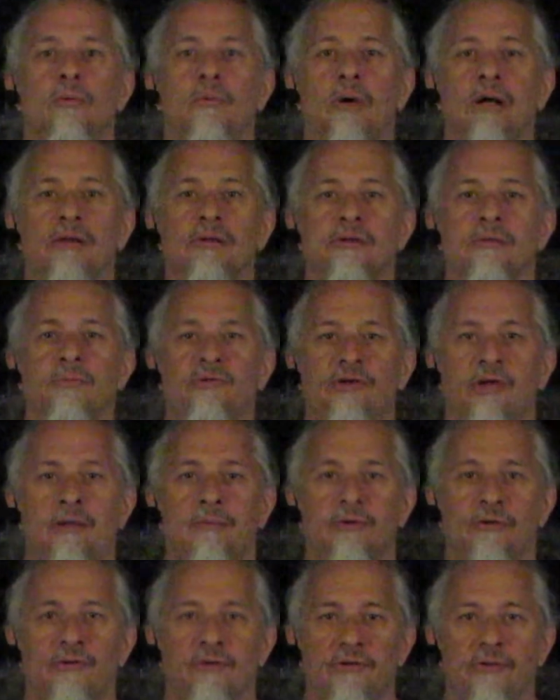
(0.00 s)
Welcome,
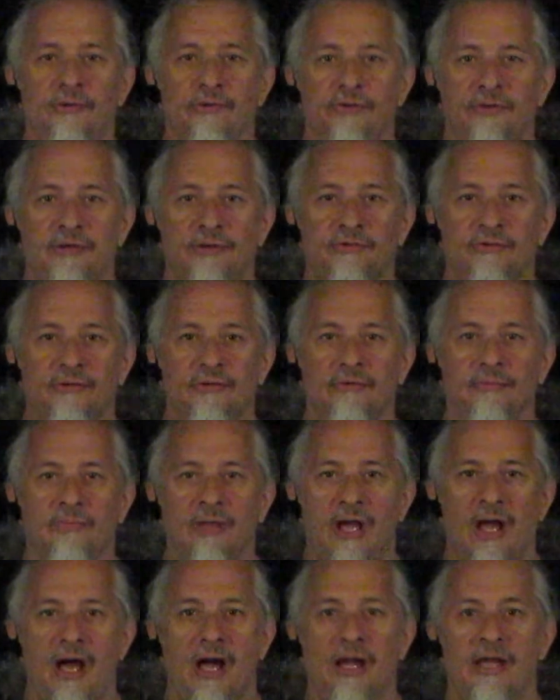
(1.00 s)
Saber enthusiast.
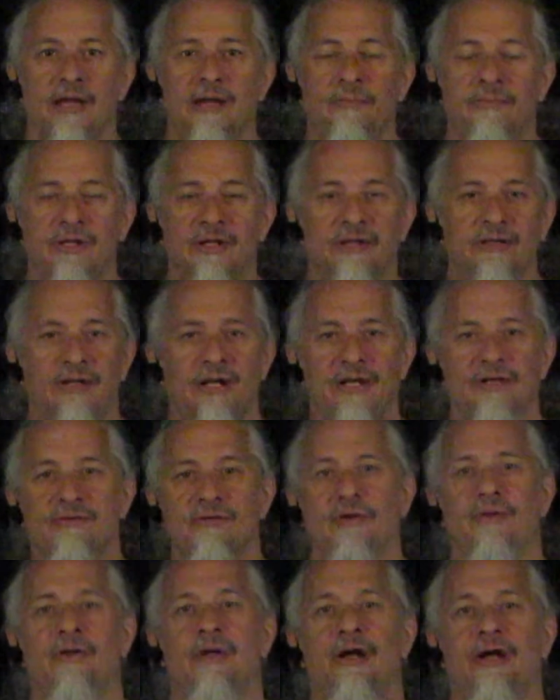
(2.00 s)
I am Nick
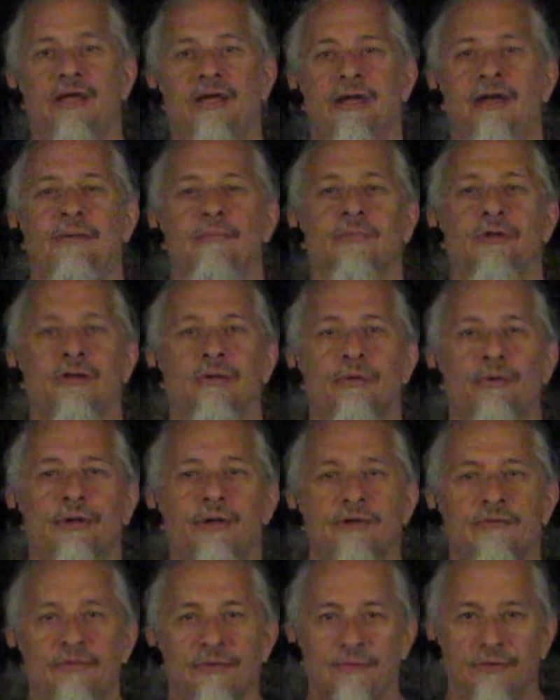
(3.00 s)
Nitro and I am the Lord
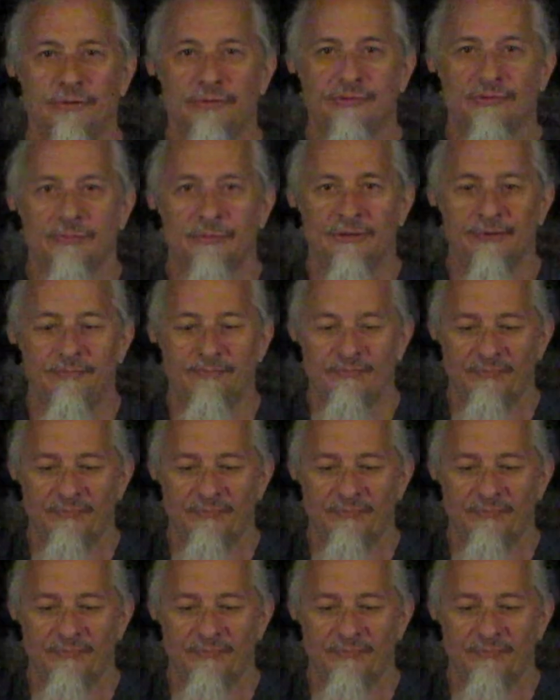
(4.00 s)
of the Crucible.